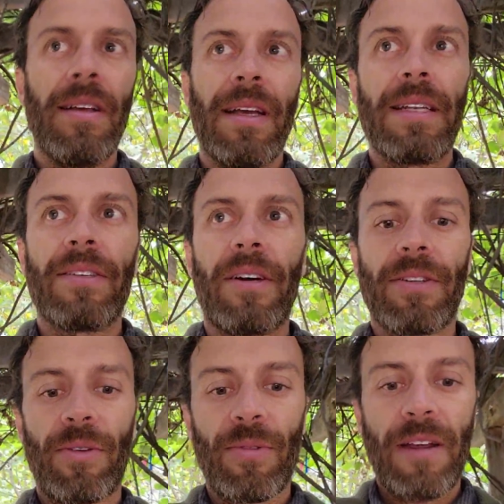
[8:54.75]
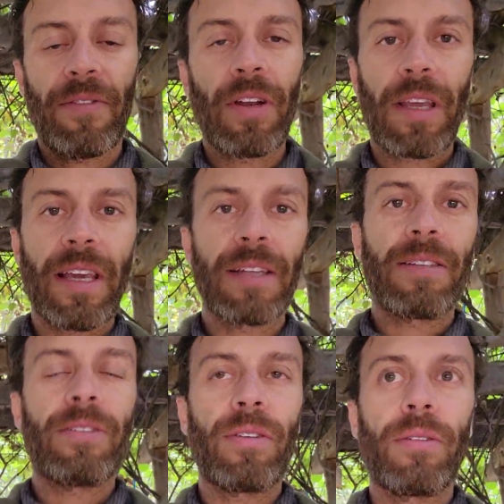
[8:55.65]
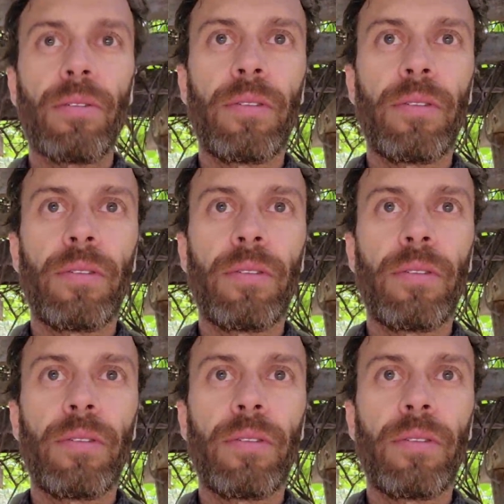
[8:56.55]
And it's also great for your kids too.